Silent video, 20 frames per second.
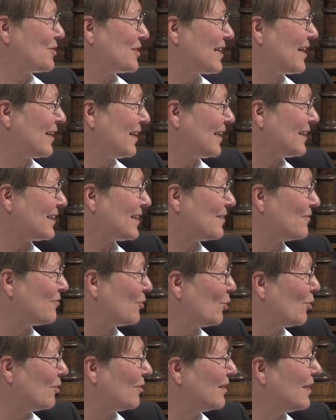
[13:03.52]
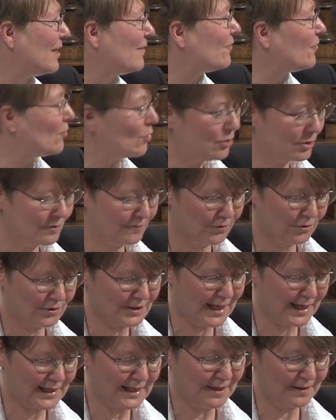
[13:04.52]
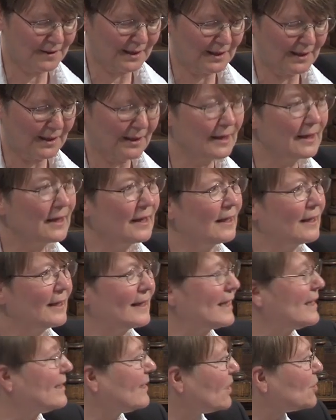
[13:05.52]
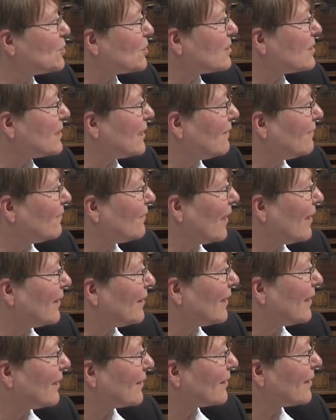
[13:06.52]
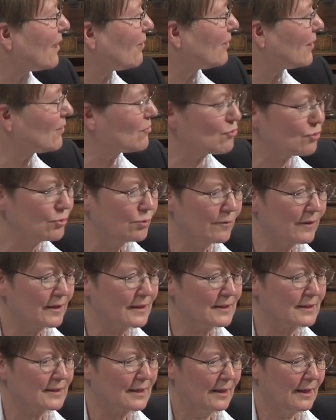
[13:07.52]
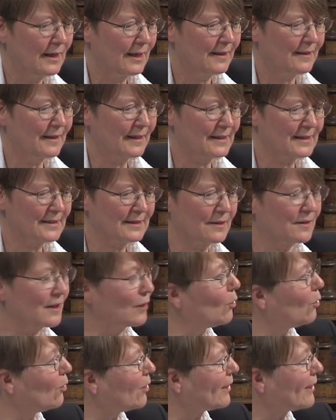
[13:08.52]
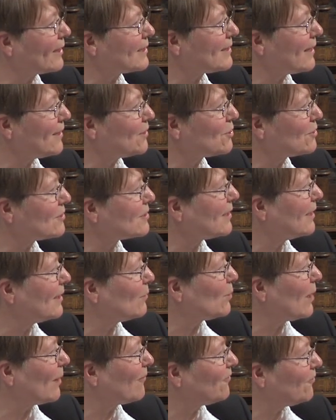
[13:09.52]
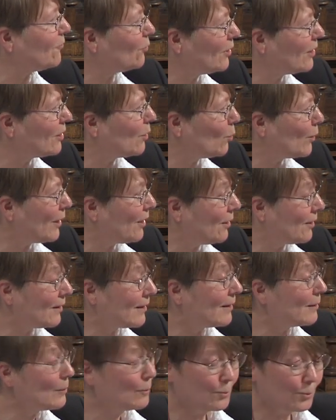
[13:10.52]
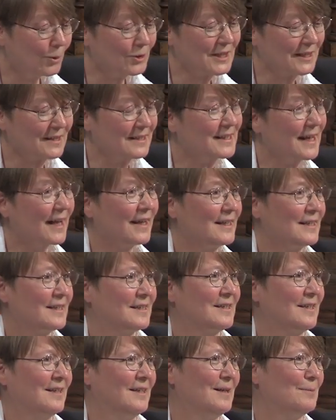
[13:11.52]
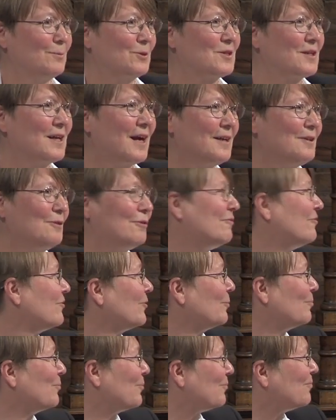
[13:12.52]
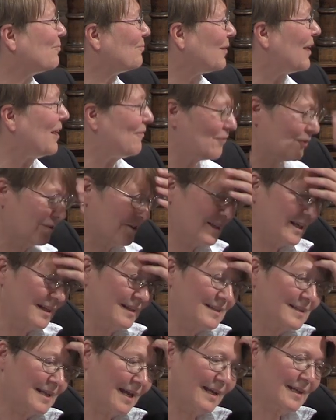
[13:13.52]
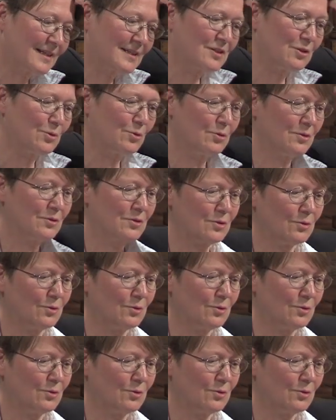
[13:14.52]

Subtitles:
Stella, for taking the initiative and carrying through the organizations. We are fully aware what it takes, what kind of effort it takes to